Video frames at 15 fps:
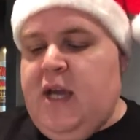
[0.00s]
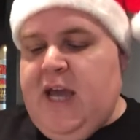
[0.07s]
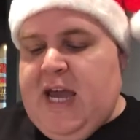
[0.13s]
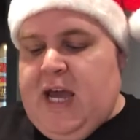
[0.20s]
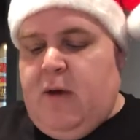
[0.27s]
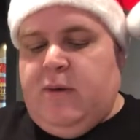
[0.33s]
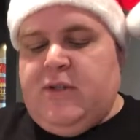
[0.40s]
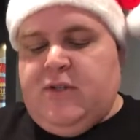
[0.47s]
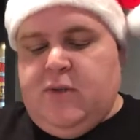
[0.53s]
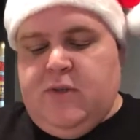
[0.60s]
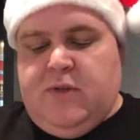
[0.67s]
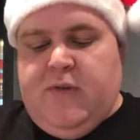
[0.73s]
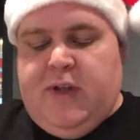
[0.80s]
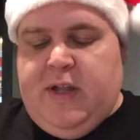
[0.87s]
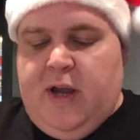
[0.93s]
how
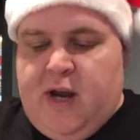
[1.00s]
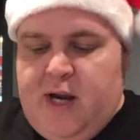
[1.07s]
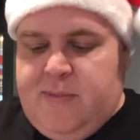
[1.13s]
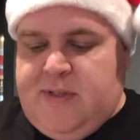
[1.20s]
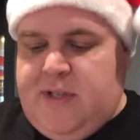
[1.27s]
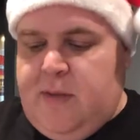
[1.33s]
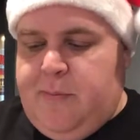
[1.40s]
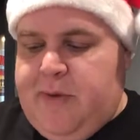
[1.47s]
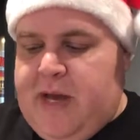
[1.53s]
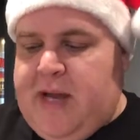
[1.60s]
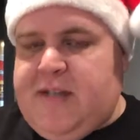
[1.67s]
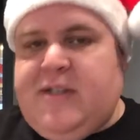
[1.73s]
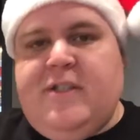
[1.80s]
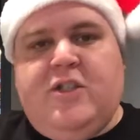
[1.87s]
exclusive are the items to the box?